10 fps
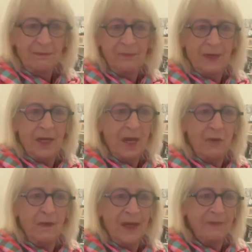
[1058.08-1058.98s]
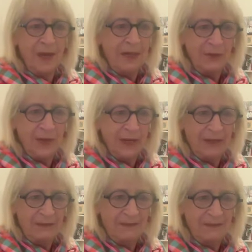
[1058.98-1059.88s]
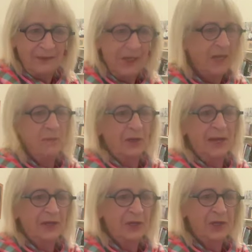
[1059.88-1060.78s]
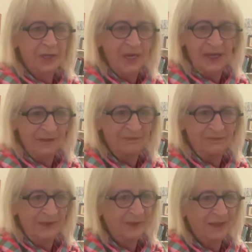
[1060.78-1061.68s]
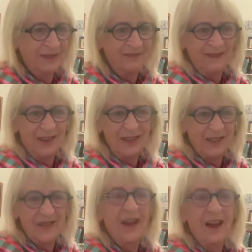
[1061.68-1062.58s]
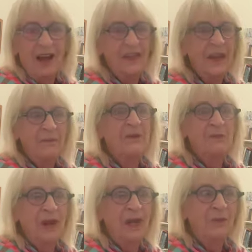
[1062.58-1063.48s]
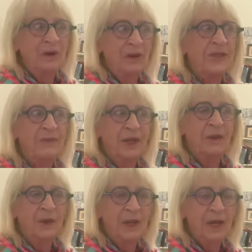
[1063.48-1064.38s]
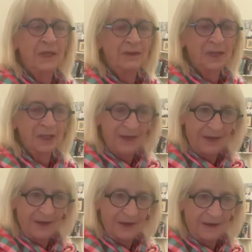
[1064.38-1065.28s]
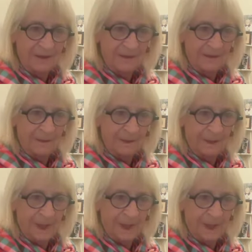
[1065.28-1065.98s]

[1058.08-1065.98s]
but I don't know what that means really. Does anybody actually see them? I think it'd be really worth somebody looking into it. Hmm.